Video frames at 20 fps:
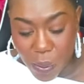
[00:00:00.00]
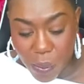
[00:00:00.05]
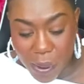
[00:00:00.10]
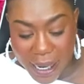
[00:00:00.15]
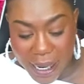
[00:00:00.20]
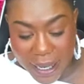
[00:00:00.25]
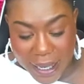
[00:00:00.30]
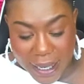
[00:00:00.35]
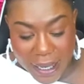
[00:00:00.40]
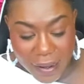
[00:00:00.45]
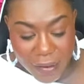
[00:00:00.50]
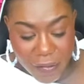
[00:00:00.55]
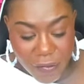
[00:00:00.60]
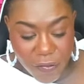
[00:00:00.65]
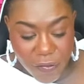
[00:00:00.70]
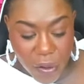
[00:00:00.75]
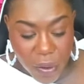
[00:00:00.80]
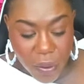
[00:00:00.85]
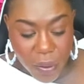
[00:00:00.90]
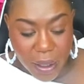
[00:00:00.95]
White can
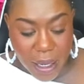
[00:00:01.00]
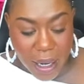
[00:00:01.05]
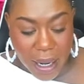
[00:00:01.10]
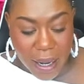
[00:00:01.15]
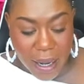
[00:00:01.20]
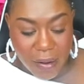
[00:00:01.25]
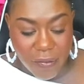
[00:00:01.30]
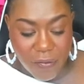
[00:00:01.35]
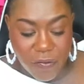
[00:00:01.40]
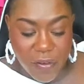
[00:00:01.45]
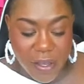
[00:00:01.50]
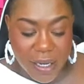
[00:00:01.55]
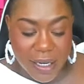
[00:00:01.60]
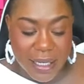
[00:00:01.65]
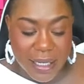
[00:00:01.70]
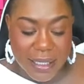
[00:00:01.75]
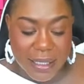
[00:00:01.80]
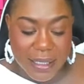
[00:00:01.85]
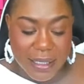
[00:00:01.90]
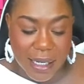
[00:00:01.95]
evoke
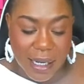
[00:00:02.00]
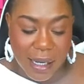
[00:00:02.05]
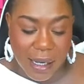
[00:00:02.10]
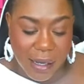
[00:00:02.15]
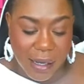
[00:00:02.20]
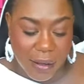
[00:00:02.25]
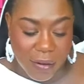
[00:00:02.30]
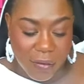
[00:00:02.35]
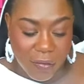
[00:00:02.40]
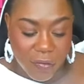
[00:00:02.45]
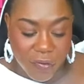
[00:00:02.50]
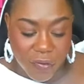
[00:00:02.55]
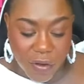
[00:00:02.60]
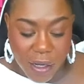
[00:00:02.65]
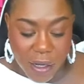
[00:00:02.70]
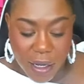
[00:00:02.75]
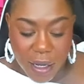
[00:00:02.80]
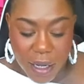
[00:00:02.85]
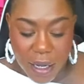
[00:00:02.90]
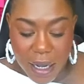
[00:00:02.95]
feelings of,
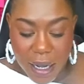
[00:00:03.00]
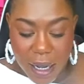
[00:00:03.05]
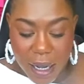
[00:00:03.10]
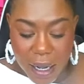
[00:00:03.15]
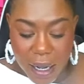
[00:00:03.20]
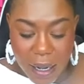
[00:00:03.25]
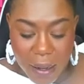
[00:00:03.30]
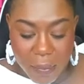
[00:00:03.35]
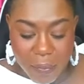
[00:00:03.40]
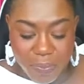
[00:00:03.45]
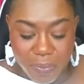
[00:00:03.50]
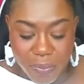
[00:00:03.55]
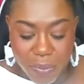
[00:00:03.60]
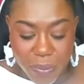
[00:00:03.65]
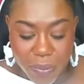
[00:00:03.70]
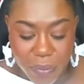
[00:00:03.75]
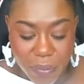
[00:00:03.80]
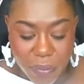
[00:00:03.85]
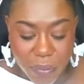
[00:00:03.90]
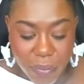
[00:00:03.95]
um,
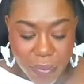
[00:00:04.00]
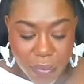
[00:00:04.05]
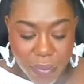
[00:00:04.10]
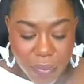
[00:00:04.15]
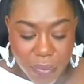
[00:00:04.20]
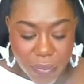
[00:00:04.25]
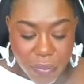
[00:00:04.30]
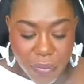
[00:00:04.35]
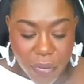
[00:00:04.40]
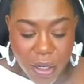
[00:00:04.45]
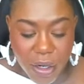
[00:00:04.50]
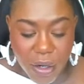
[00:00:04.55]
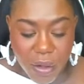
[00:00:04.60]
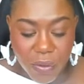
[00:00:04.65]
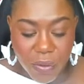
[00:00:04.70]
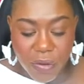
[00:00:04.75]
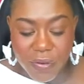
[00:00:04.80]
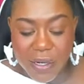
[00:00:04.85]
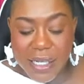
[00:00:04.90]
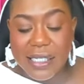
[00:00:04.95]

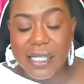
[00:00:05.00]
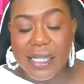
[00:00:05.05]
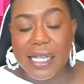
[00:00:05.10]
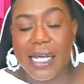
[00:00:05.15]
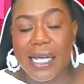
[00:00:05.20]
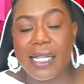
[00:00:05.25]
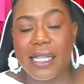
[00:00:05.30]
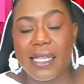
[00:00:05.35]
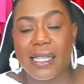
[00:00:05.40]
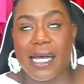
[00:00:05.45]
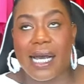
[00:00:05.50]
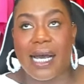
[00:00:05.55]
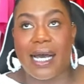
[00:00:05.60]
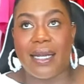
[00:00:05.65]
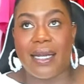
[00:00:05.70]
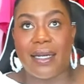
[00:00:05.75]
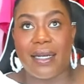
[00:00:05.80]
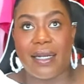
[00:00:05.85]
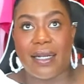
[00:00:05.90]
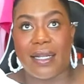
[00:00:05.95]
the reason
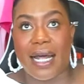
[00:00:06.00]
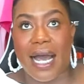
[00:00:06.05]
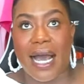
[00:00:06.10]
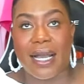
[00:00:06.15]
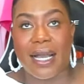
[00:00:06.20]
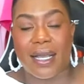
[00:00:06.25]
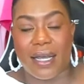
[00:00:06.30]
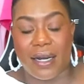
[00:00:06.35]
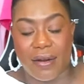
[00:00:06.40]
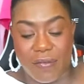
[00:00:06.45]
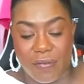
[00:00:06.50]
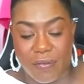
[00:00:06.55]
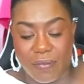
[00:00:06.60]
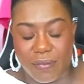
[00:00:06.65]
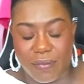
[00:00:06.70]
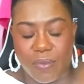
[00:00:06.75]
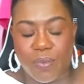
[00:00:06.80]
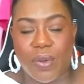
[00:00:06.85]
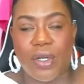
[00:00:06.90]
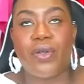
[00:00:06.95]
that can,
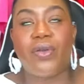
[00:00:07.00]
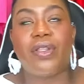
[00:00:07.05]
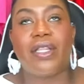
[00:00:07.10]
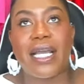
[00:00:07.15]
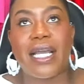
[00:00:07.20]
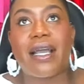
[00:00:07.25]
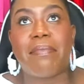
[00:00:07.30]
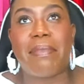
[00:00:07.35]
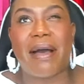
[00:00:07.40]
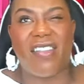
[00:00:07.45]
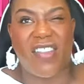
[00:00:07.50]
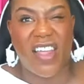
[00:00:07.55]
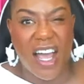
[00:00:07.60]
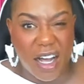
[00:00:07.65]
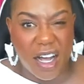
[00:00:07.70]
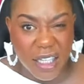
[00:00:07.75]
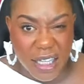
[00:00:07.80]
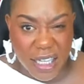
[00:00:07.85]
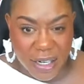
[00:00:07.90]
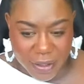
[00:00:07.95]
when you think about the
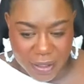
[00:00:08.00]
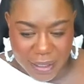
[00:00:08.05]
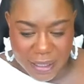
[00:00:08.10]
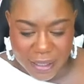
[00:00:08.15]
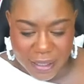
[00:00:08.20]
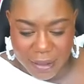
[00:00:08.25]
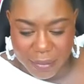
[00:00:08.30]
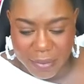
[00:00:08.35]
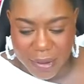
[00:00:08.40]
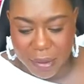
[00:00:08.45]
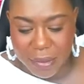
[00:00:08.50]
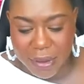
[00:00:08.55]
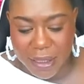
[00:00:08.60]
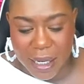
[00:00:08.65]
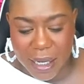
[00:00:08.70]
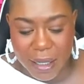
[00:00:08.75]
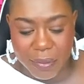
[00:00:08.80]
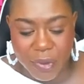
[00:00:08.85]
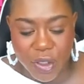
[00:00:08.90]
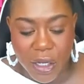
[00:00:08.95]
healthcare system
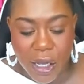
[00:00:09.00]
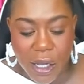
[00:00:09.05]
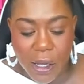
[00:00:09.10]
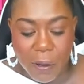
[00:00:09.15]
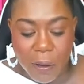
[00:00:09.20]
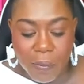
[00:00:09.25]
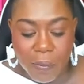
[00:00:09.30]
sometimes,